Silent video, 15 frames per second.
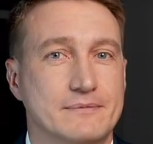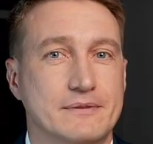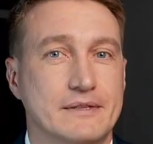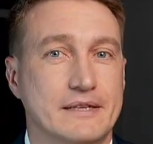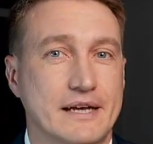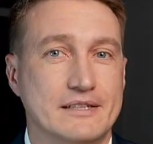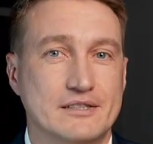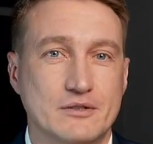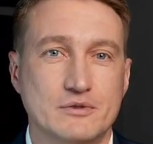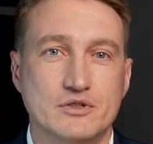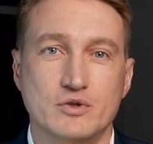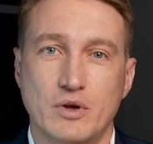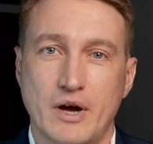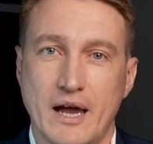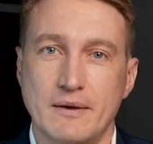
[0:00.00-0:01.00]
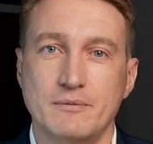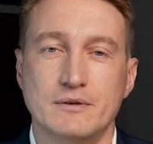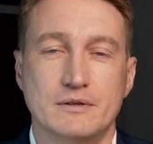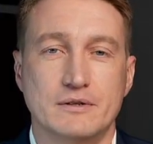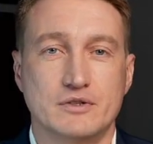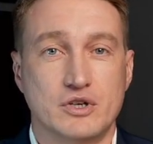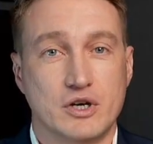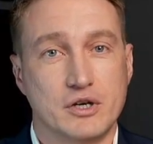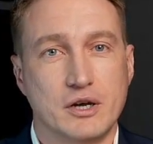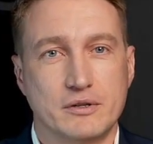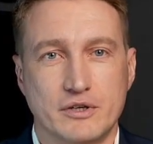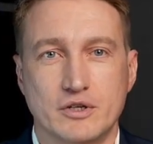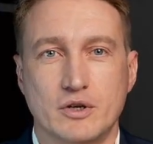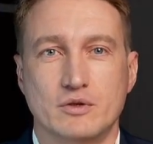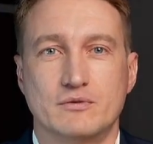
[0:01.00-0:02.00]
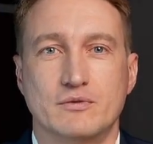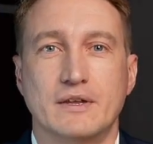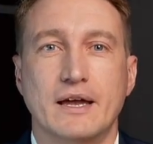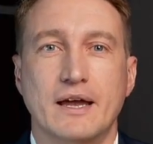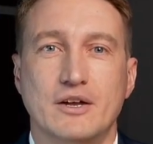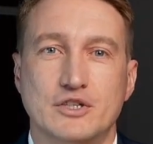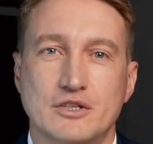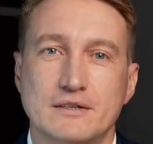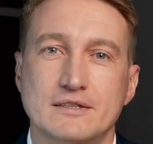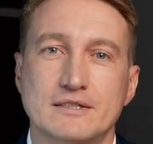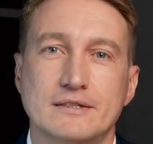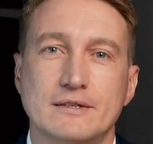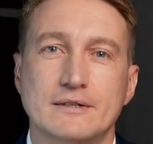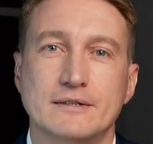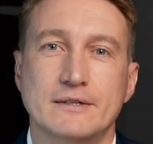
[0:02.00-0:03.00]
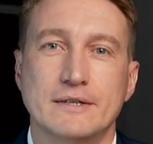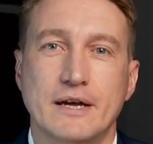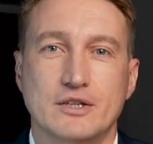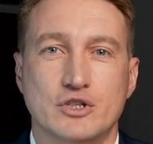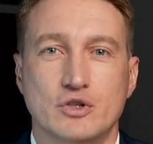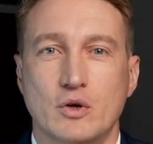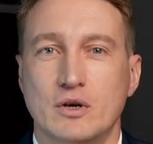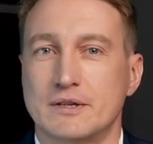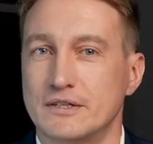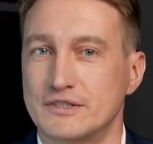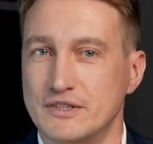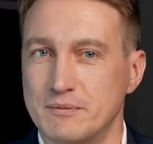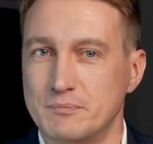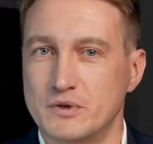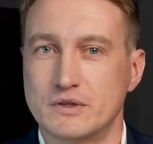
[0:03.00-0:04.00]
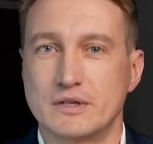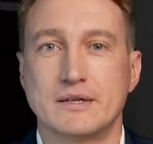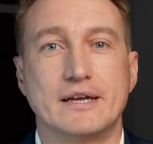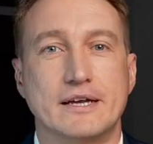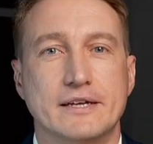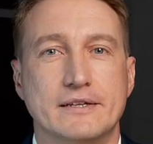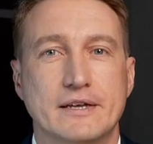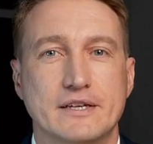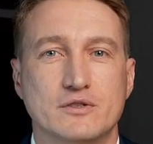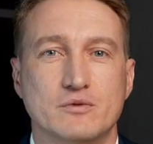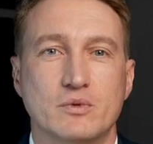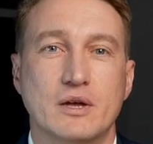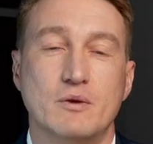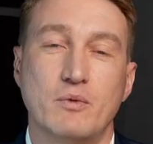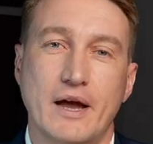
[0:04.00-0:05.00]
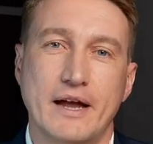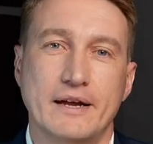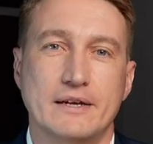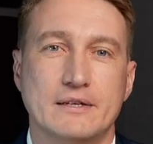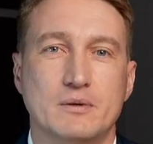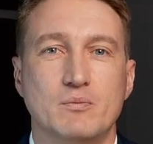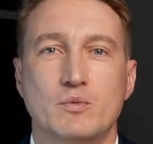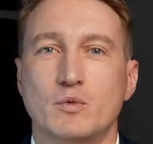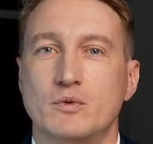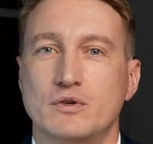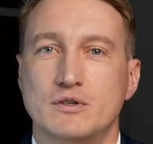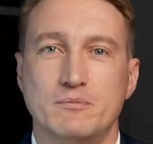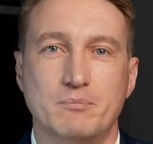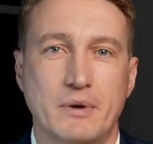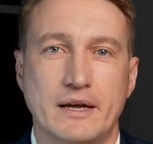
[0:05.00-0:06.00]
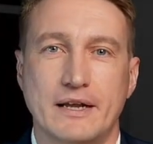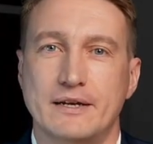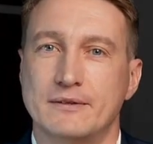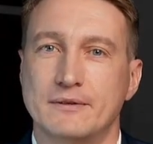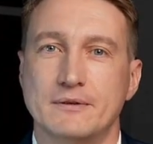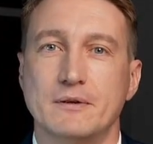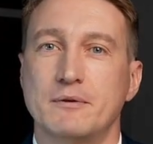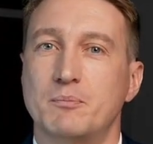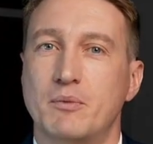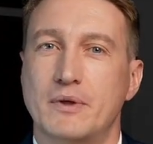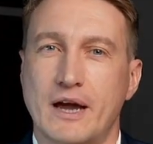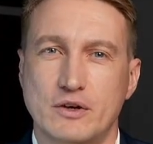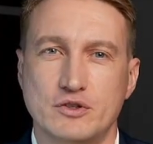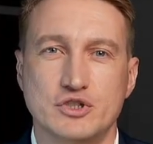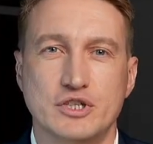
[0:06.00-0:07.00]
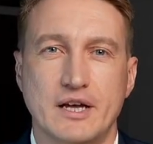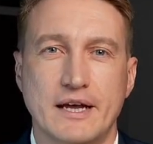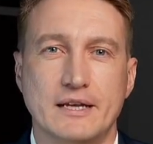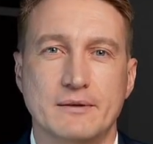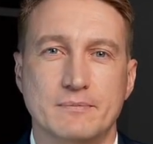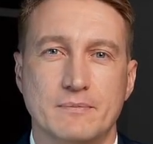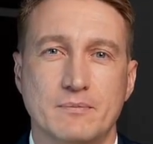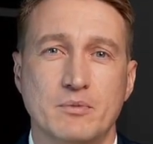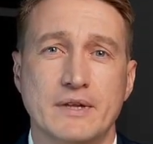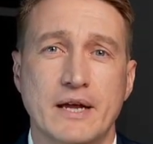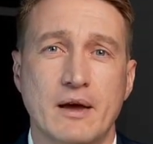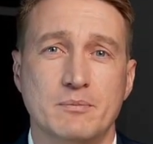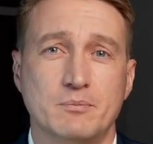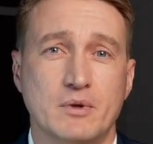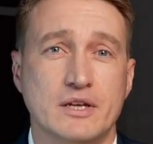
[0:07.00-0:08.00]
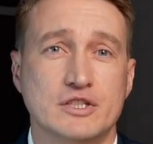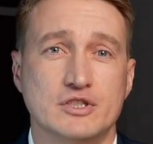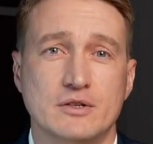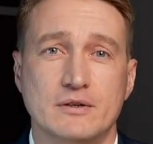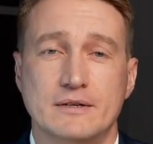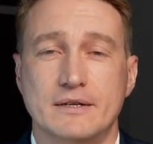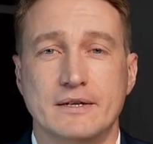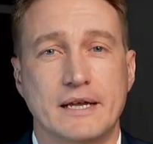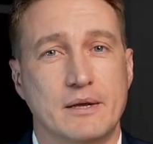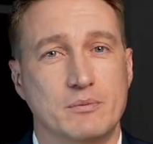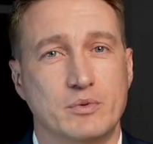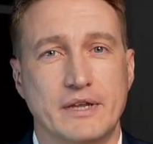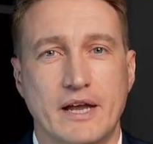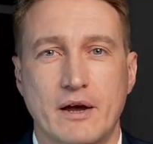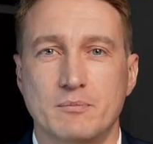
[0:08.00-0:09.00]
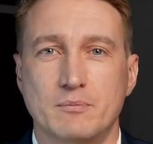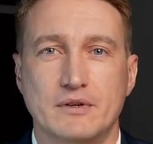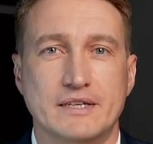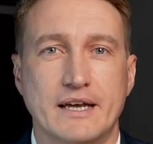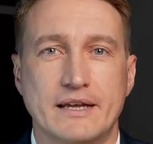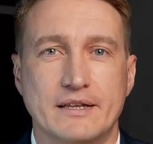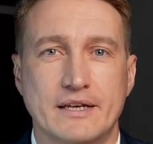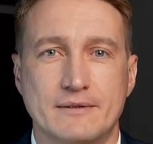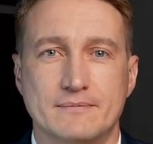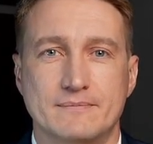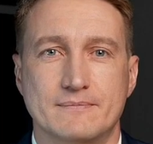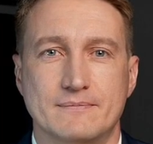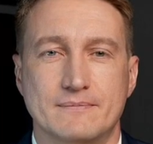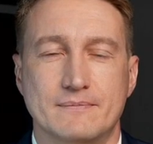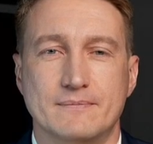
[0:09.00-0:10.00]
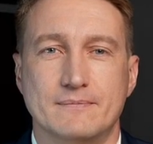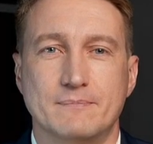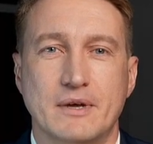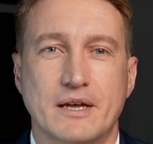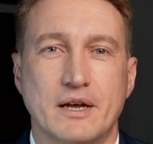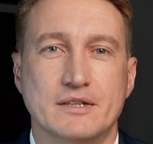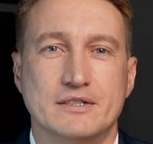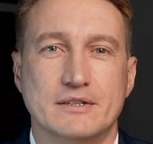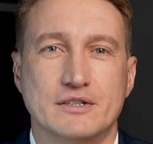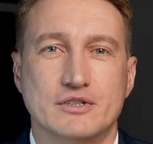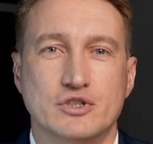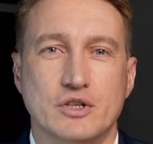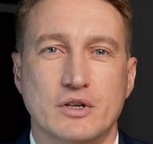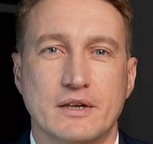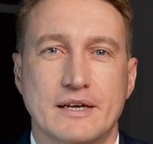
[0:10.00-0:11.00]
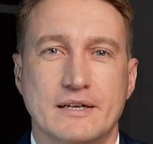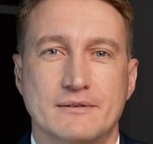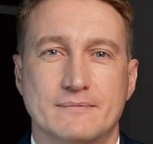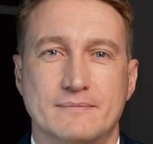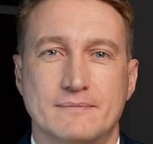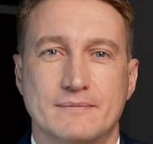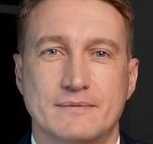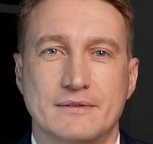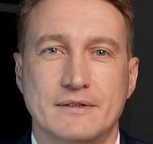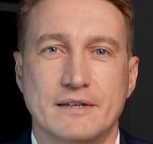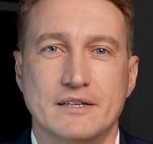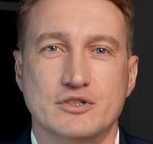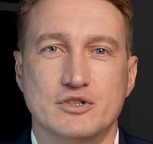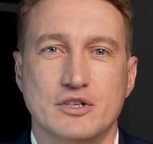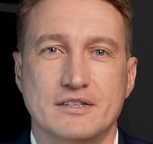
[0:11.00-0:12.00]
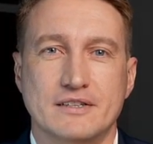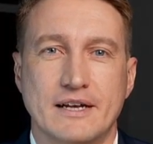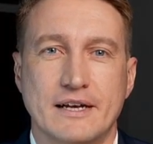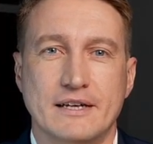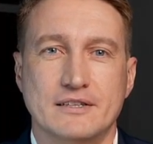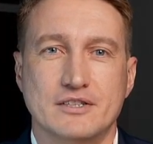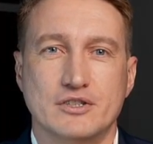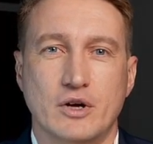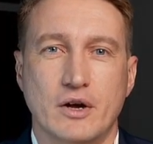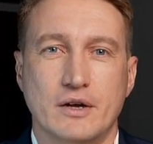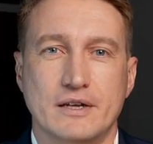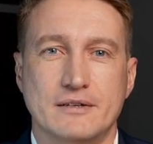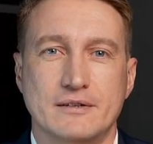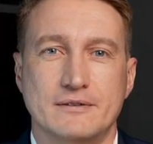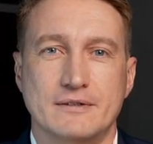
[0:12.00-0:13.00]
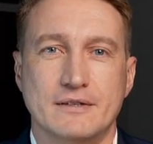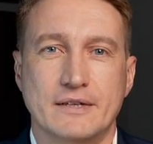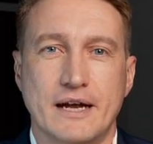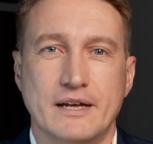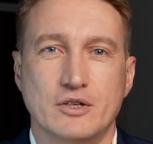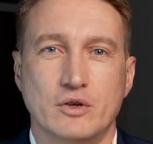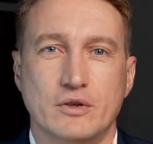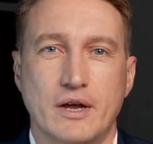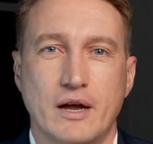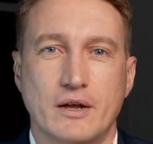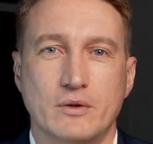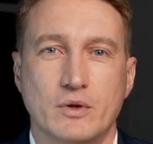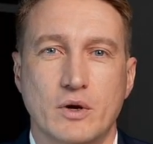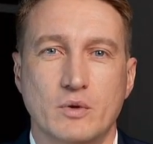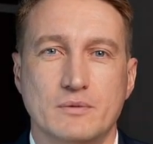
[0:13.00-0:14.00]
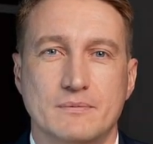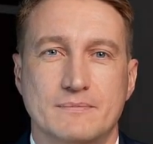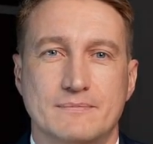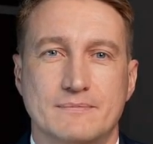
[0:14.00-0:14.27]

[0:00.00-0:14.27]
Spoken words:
Hit subscribe, turn on the notifications, and join this community that's rewriting the rules of money without shame, without pressure, and without pretending. Because this journey, it's just getting started, and you're not alone.